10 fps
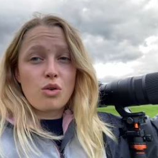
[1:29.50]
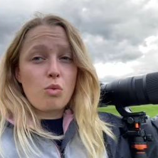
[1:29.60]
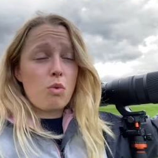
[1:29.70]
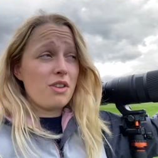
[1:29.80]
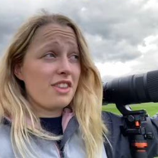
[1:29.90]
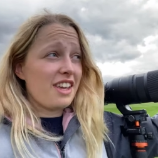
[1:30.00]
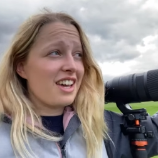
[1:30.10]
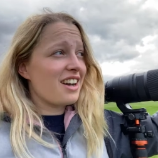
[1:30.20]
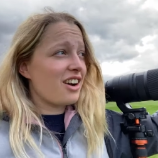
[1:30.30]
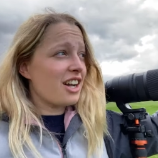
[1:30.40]
One
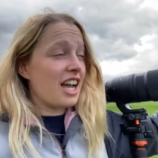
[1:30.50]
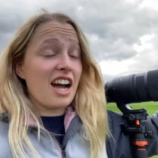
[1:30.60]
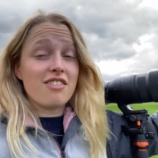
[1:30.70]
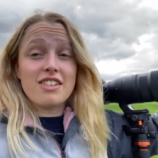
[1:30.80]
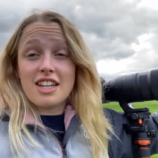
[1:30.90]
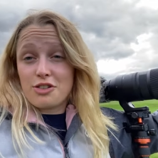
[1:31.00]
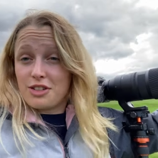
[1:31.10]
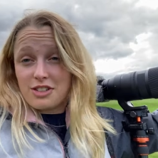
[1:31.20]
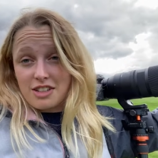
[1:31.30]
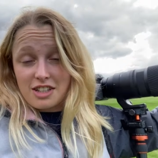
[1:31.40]
thing I have literally
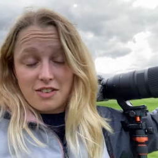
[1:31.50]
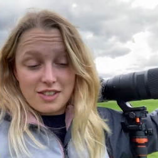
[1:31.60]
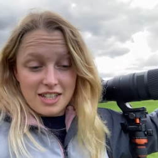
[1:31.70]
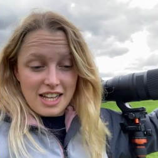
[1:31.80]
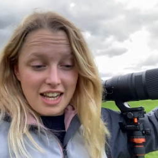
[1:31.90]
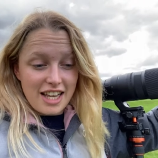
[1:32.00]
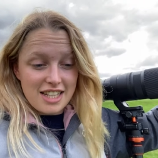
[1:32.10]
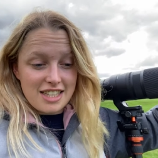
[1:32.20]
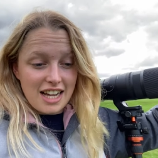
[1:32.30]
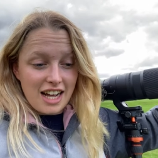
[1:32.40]
just discovered is
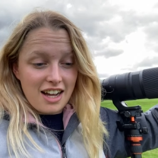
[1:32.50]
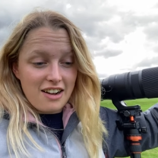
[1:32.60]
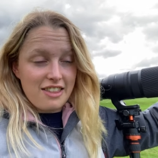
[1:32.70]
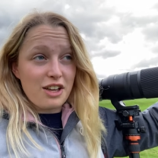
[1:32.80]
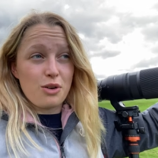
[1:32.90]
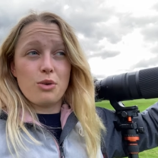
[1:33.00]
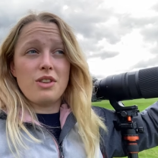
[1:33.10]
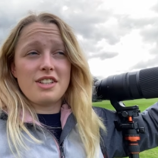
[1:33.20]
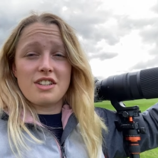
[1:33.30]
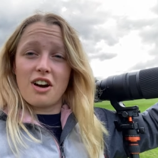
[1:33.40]
that I think all
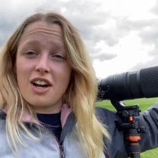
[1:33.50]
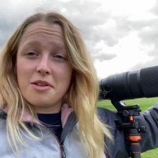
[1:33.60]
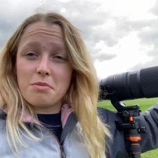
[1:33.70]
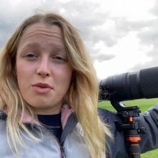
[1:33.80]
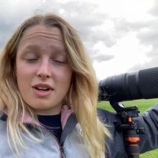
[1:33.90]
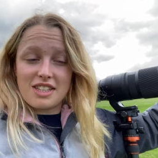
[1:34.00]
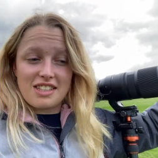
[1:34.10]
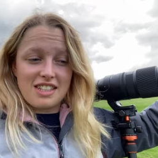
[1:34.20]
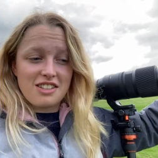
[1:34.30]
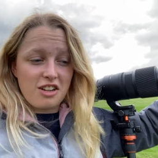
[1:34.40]
this time throughout the
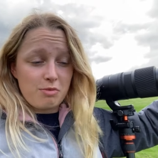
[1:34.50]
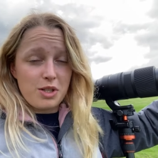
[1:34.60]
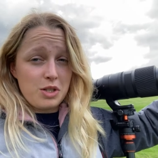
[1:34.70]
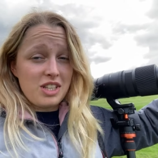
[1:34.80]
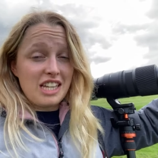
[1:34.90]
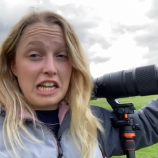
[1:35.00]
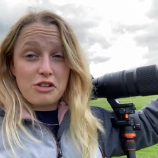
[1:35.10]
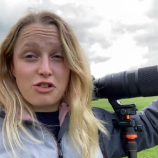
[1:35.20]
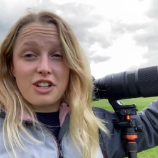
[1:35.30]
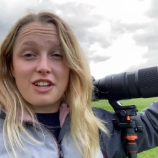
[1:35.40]
season I've been using the
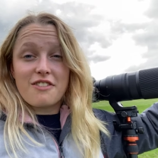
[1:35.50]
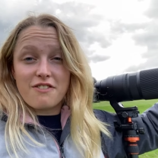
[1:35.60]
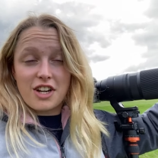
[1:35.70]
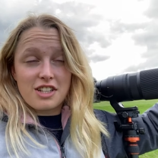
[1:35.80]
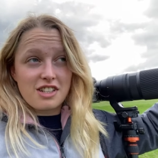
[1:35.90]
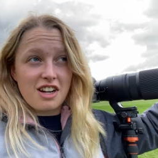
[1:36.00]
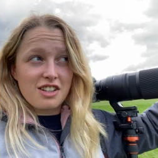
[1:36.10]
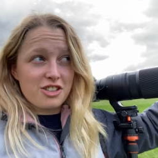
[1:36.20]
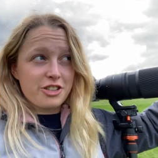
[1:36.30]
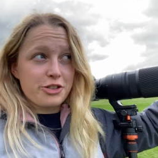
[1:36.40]
electronic first
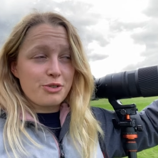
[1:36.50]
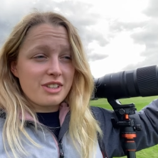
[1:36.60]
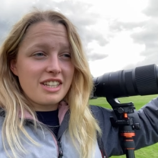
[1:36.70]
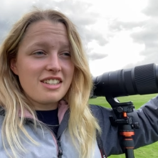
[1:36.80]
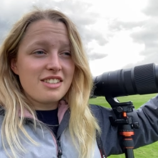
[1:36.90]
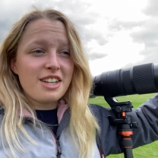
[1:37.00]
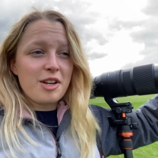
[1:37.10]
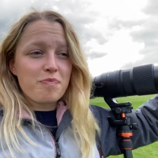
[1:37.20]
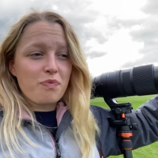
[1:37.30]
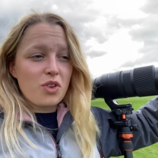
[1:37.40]
curtain shutter on this
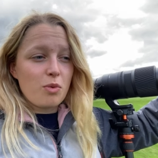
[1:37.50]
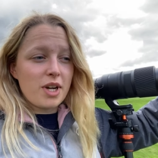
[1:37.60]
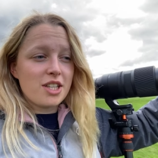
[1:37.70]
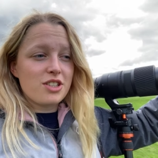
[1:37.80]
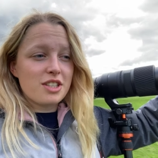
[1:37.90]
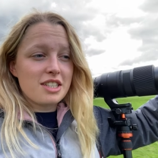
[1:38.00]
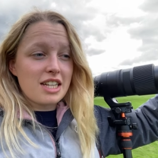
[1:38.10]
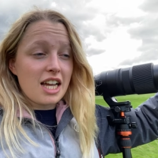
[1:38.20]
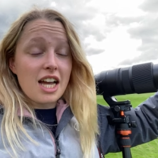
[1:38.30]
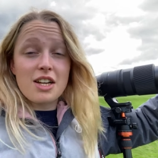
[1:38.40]
which,
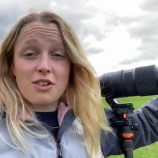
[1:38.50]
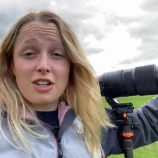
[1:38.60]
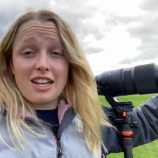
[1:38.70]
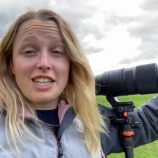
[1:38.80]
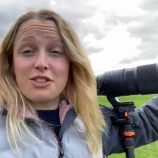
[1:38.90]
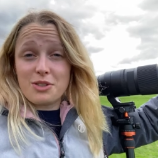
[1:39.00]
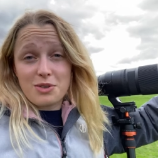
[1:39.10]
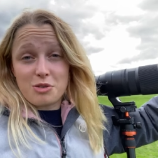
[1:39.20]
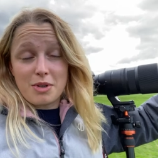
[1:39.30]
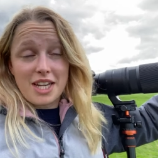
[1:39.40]
not gonna lie, is news
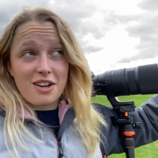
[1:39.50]
to me.